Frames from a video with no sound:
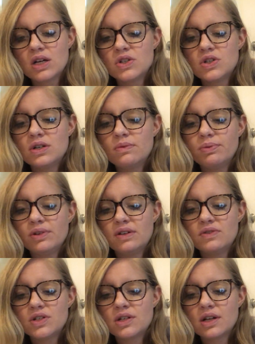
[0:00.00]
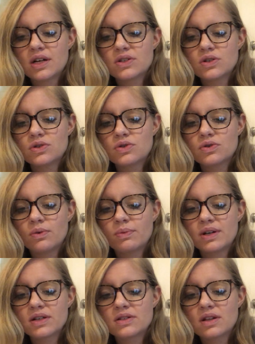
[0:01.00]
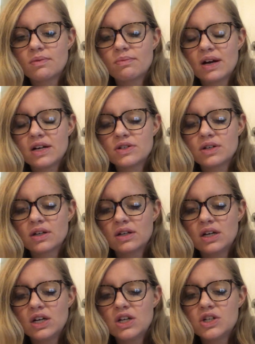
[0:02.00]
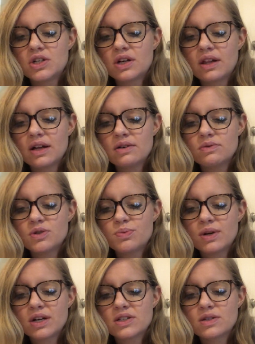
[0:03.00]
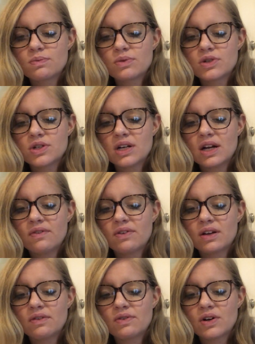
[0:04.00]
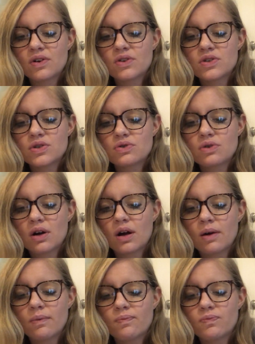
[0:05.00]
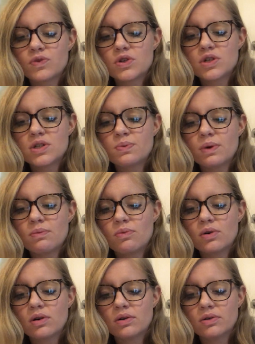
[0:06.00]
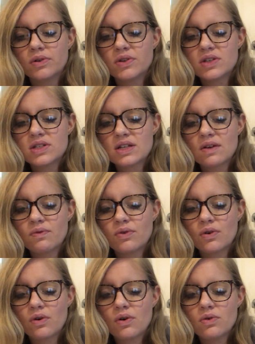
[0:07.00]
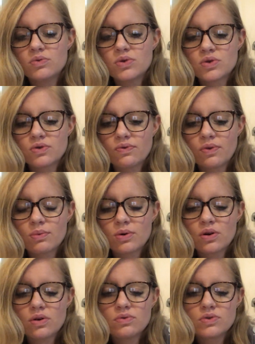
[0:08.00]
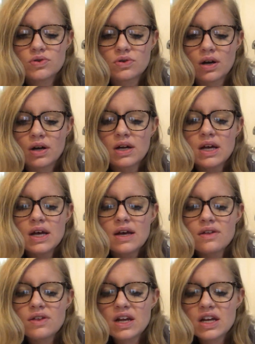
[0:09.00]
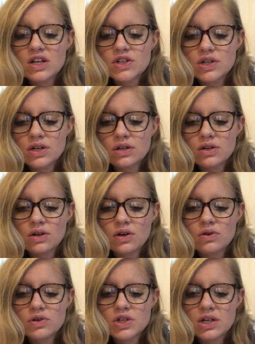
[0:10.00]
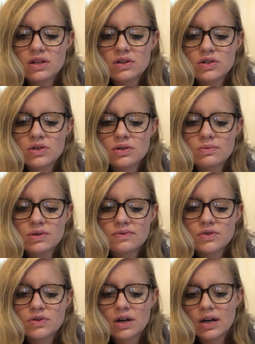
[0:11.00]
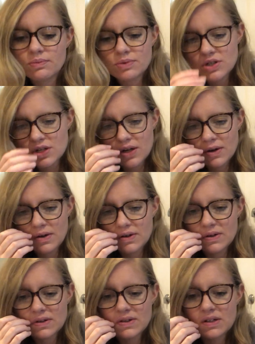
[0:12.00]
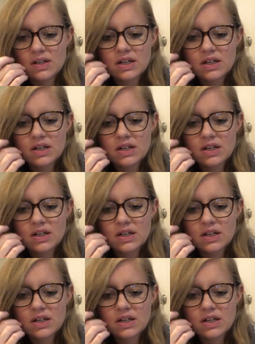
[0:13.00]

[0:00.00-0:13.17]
She didn't believe she had lost control because of the magic. She claimed it was because the merchant had given her the straw. She spun more gold, this time from her own straw, thinking she could negotiate the terms of trade, but she couldn't.